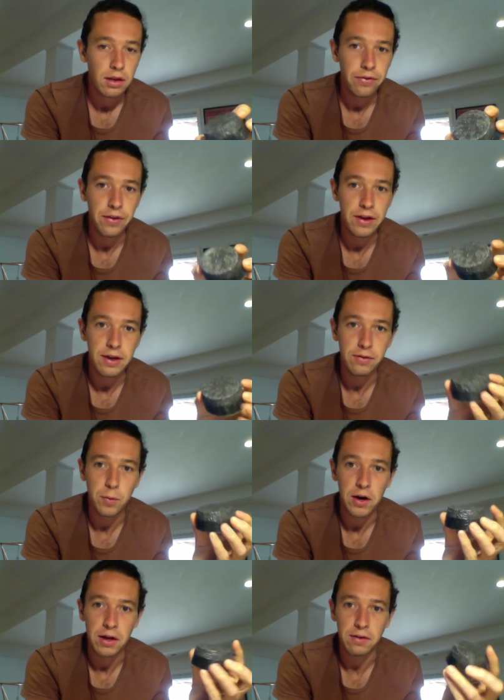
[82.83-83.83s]
These
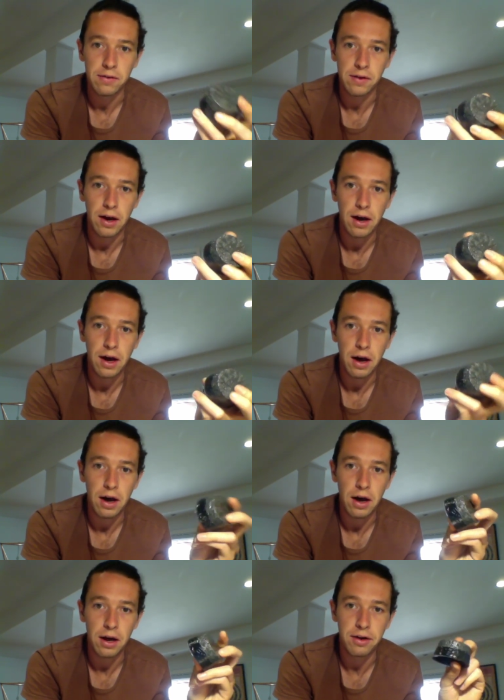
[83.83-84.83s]
ones
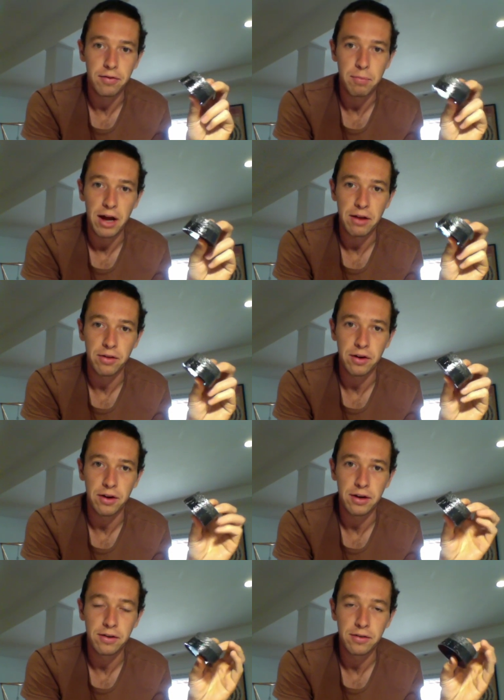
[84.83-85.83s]
are a different batch that I
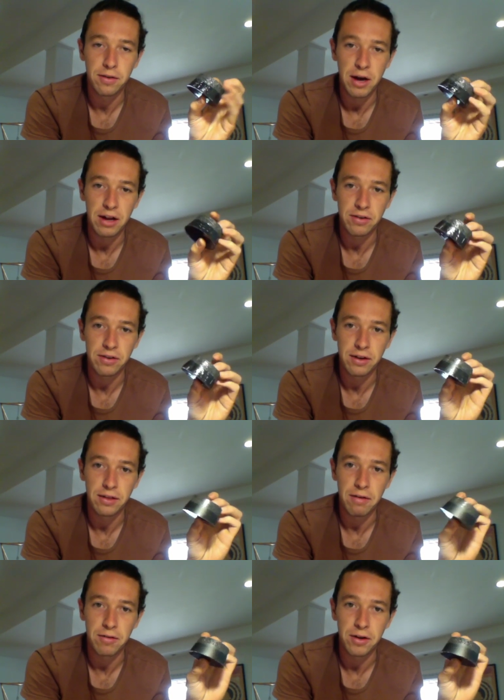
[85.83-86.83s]
did, because the batch I did in
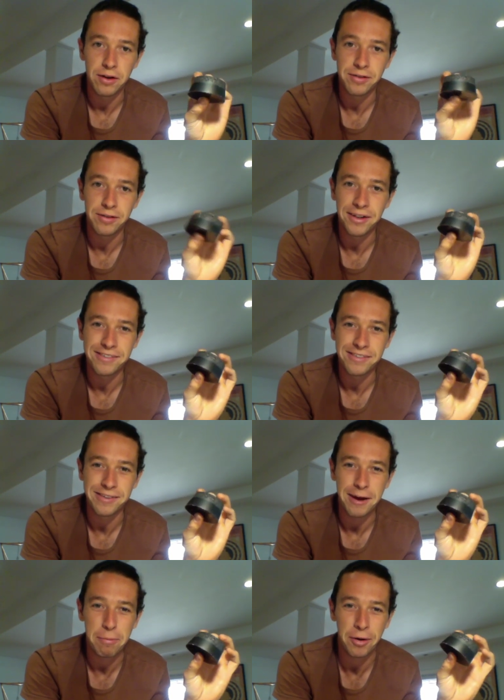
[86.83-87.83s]
that video still hasn't
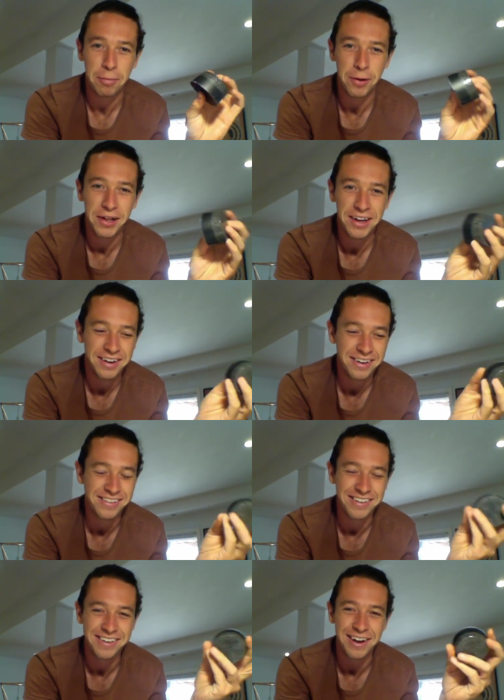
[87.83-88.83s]
set properly
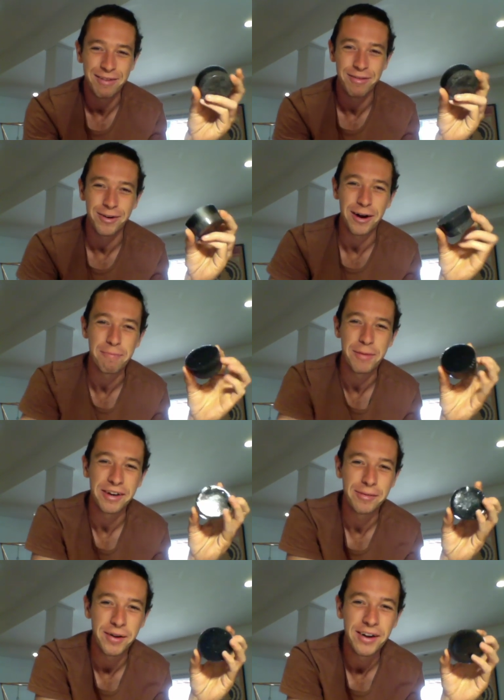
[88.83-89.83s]
because it didn't have the right
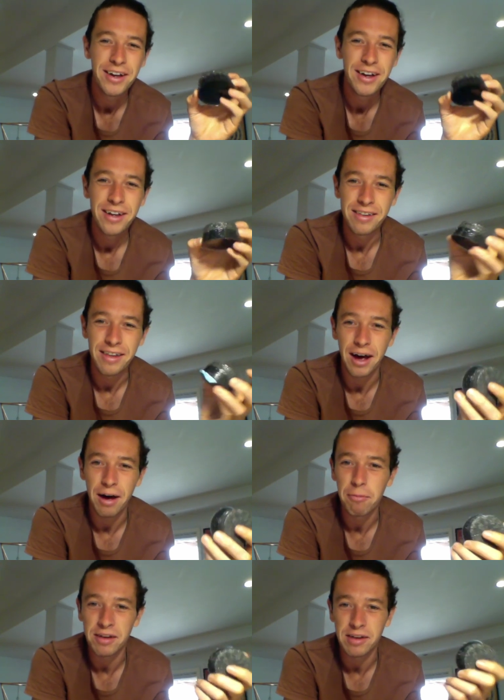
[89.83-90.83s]
mix, but
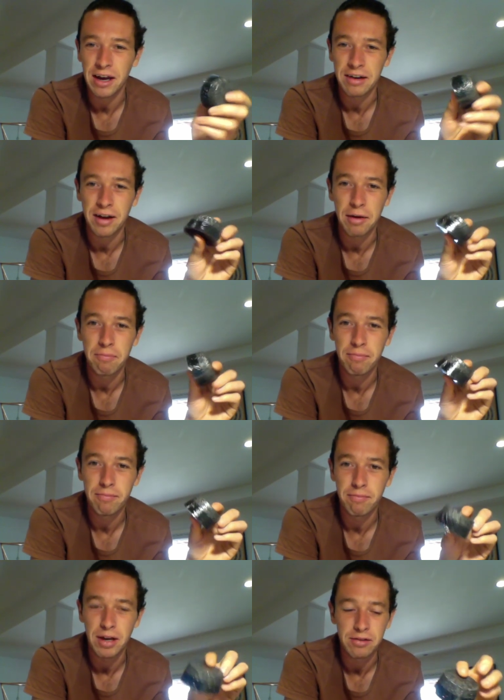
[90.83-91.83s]
exact same
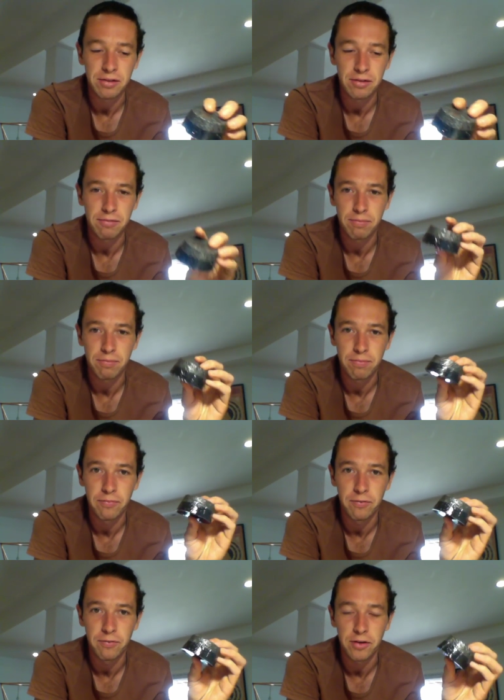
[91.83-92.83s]
mix and
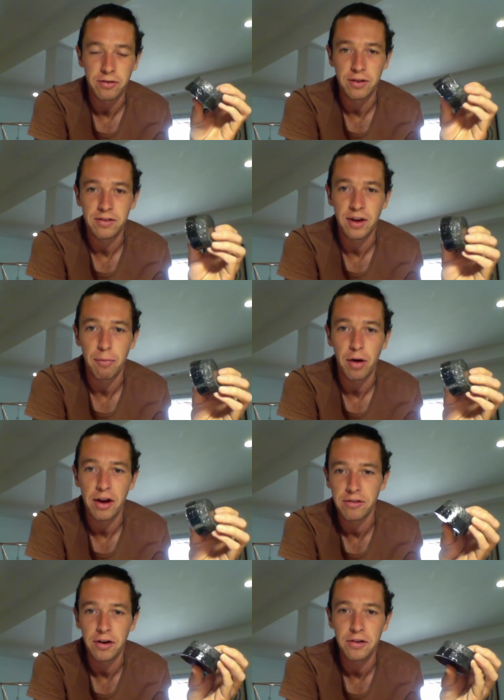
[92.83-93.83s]
virtually the same
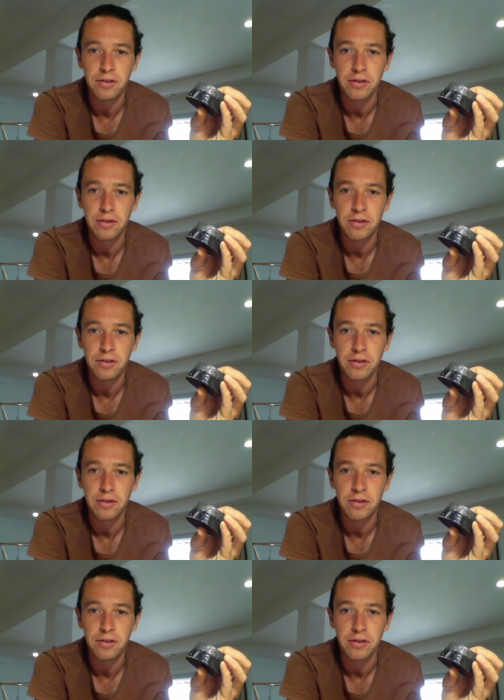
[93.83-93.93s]
ratio.